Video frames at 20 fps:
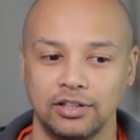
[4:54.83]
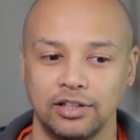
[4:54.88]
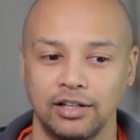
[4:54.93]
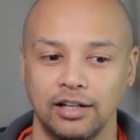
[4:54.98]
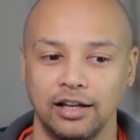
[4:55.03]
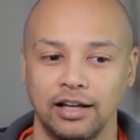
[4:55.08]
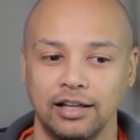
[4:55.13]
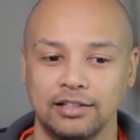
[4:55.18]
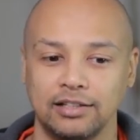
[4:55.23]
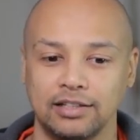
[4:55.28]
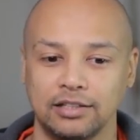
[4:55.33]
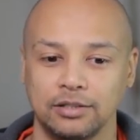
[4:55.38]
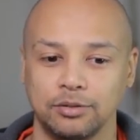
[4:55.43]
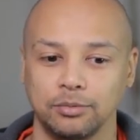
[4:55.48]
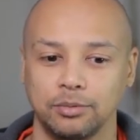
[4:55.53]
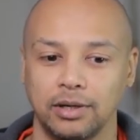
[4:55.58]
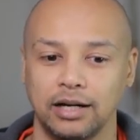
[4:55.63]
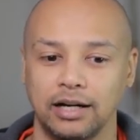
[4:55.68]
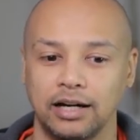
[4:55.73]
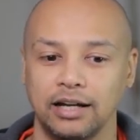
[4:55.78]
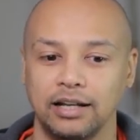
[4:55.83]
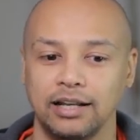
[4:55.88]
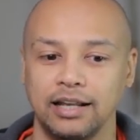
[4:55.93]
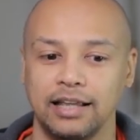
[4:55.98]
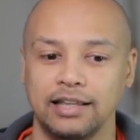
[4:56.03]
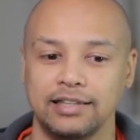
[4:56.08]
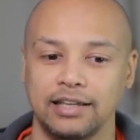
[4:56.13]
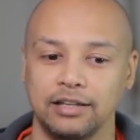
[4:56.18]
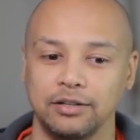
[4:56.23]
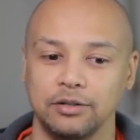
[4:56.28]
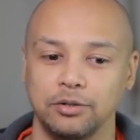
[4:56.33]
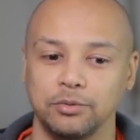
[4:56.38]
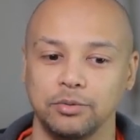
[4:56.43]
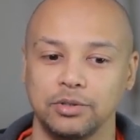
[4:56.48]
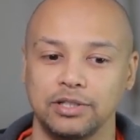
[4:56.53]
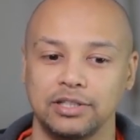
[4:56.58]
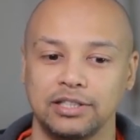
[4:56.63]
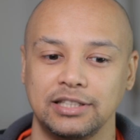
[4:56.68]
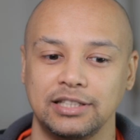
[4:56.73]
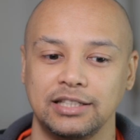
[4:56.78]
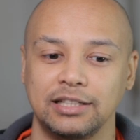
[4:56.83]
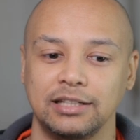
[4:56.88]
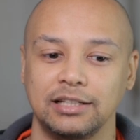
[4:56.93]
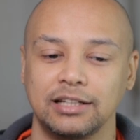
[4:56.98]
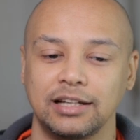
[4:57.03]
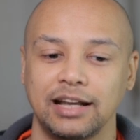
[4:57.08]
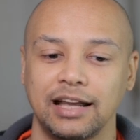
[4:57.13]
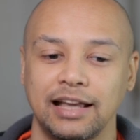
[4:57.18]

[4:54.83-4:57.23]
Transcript: and this one, and then you would see